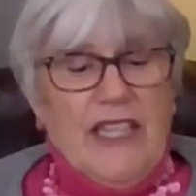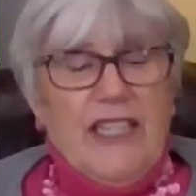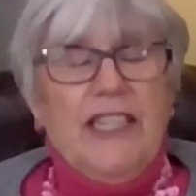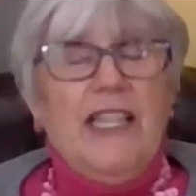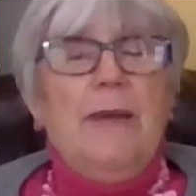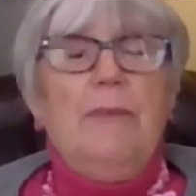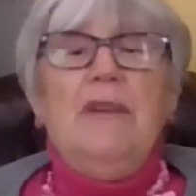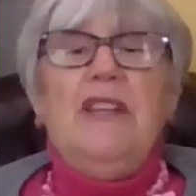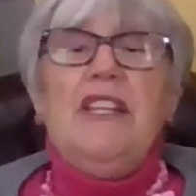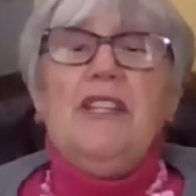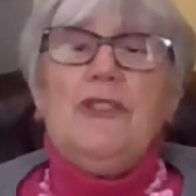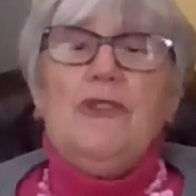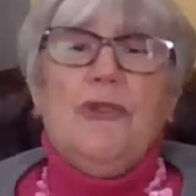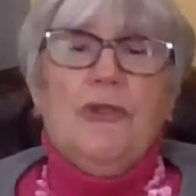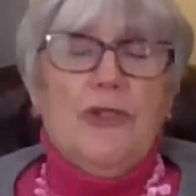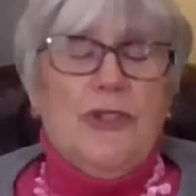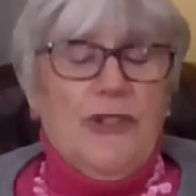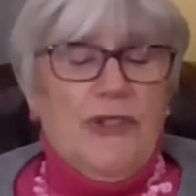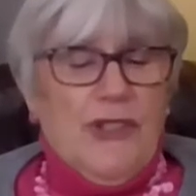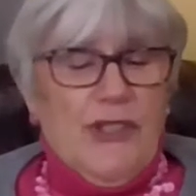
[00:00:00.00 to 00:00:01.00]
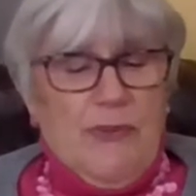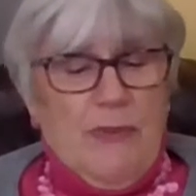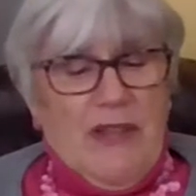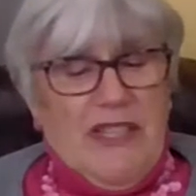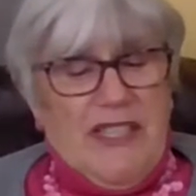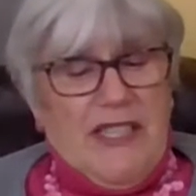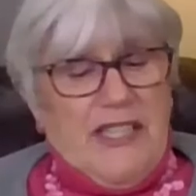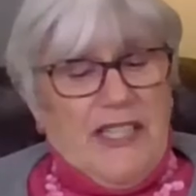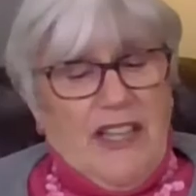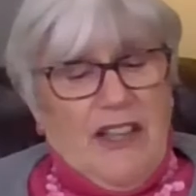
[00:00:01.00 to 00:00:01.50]
"Let me introduce
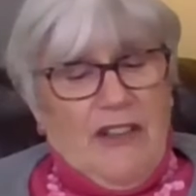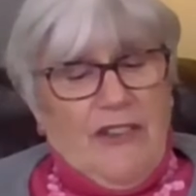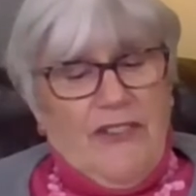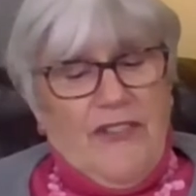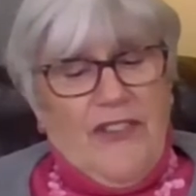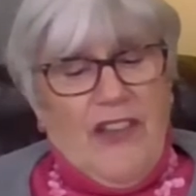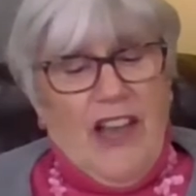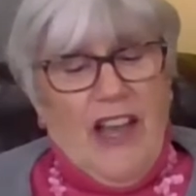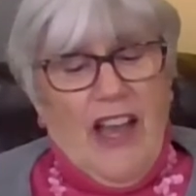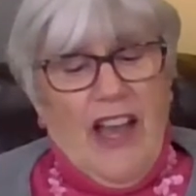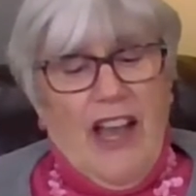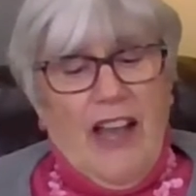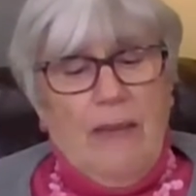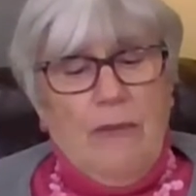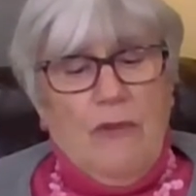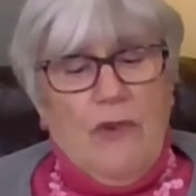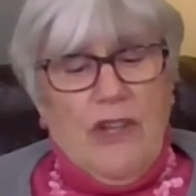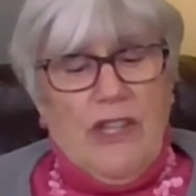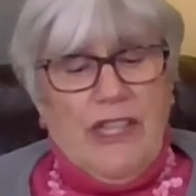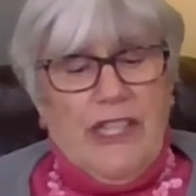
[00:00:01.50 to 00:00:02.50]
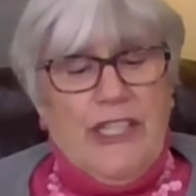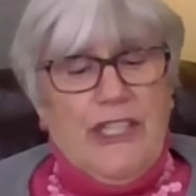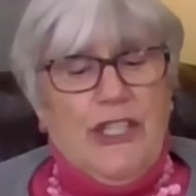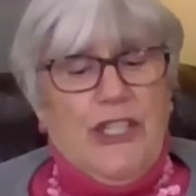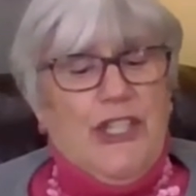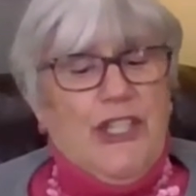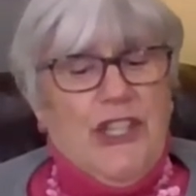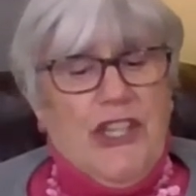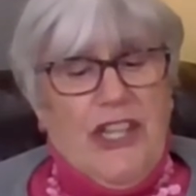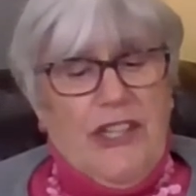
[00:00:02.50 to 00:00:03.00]
myself. I'm Willie
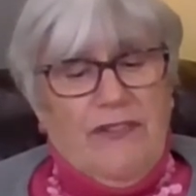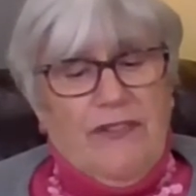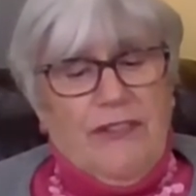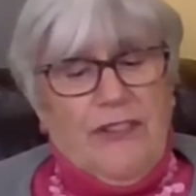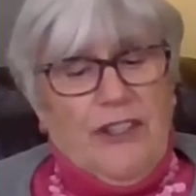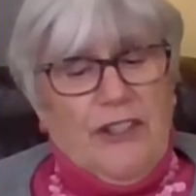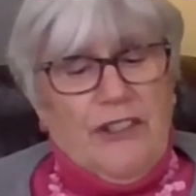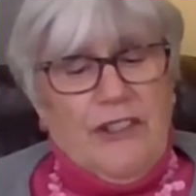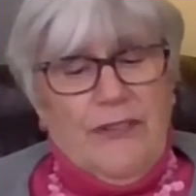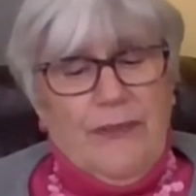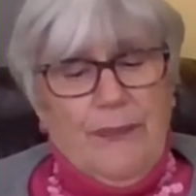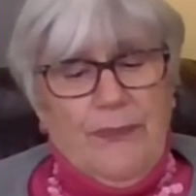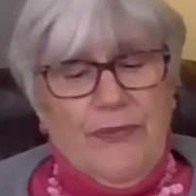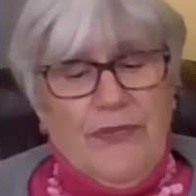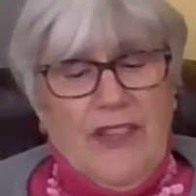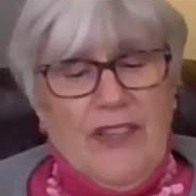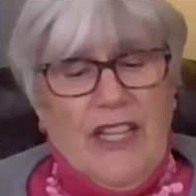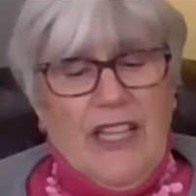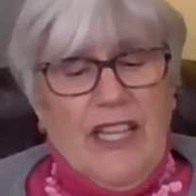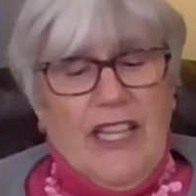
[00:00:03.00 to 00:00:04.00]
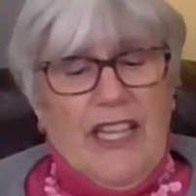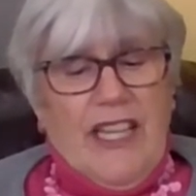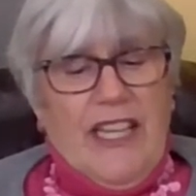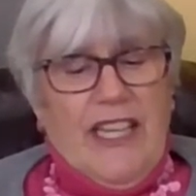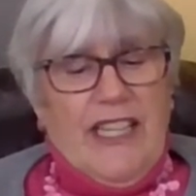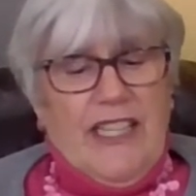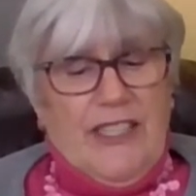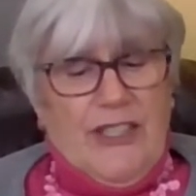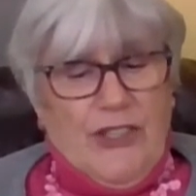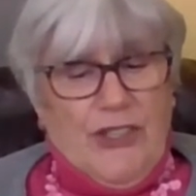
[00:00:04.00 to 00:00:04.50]
Schaeffler."
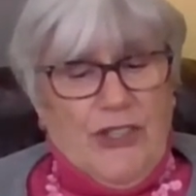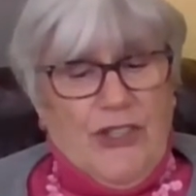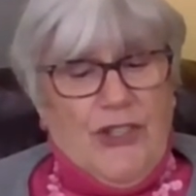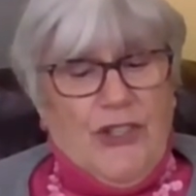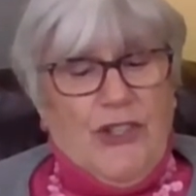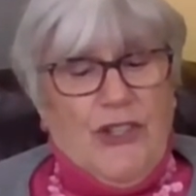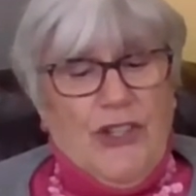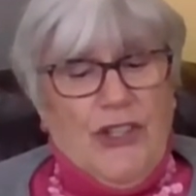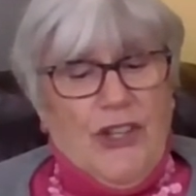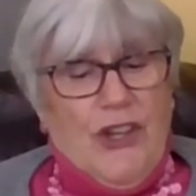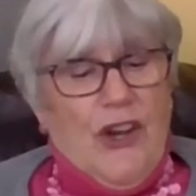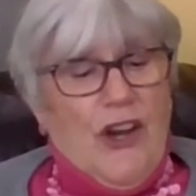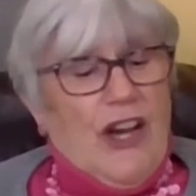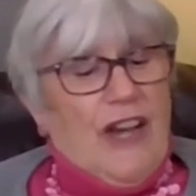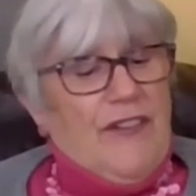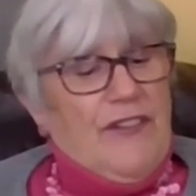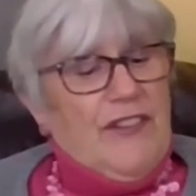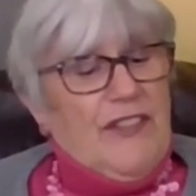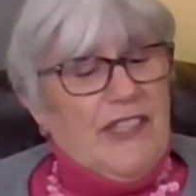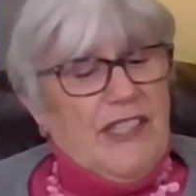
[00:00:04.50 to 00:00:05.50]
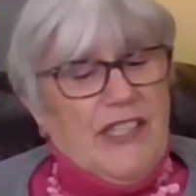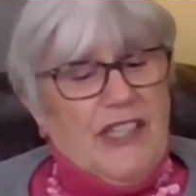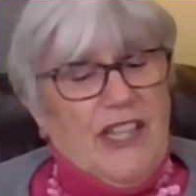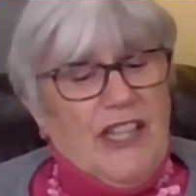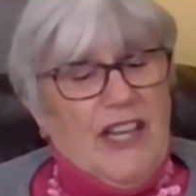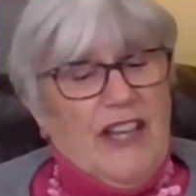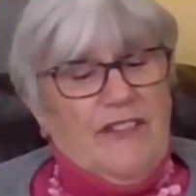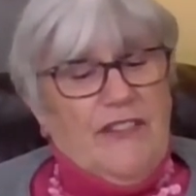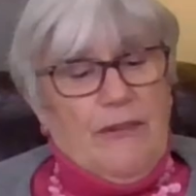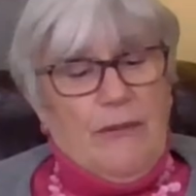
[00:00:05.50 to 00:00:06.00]
He took off his
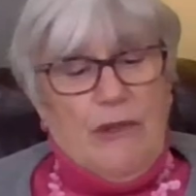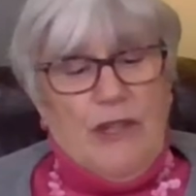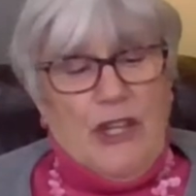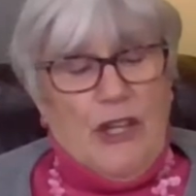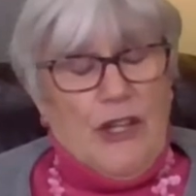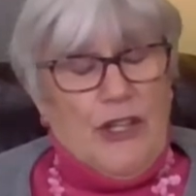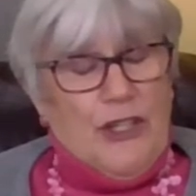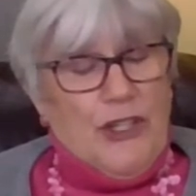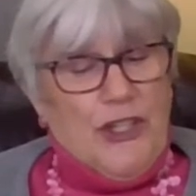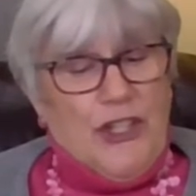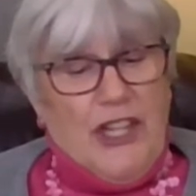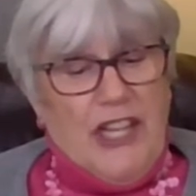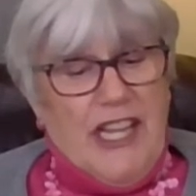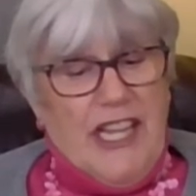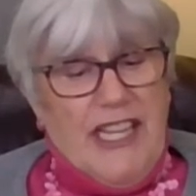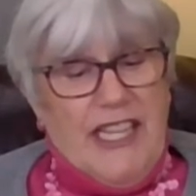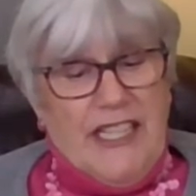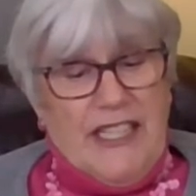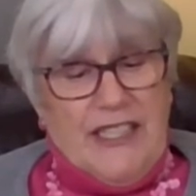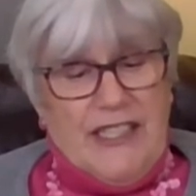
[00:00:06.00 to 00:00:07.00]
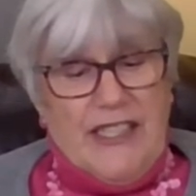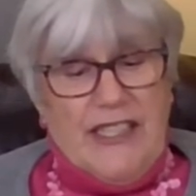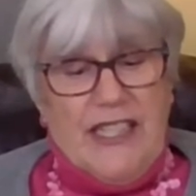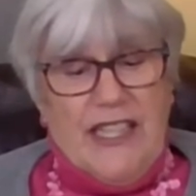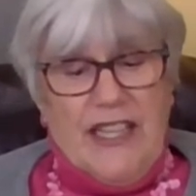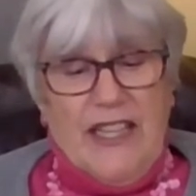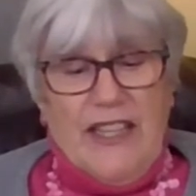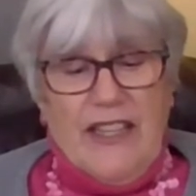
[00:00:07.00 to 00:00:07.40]
glove and we all shook hands.